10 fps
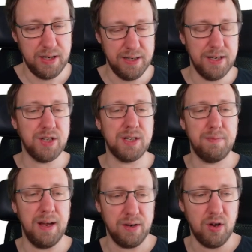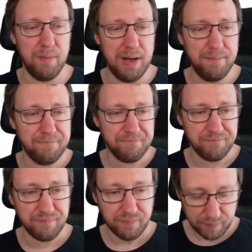digits behind a comma.
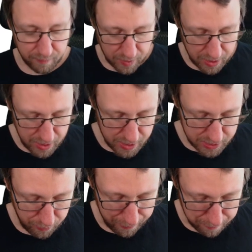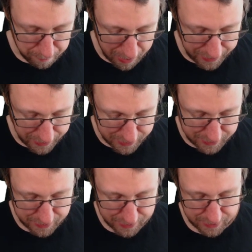So we have
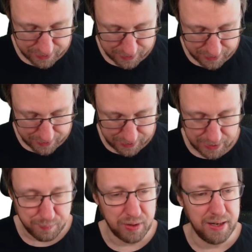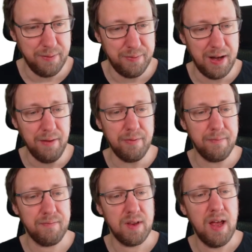minus 6.85.
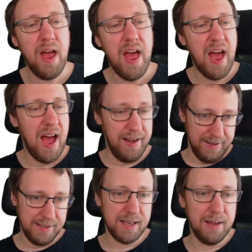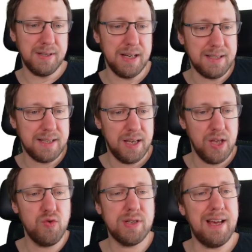And this gives us
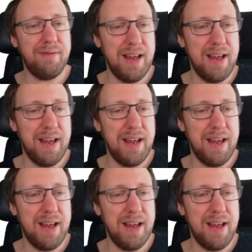U7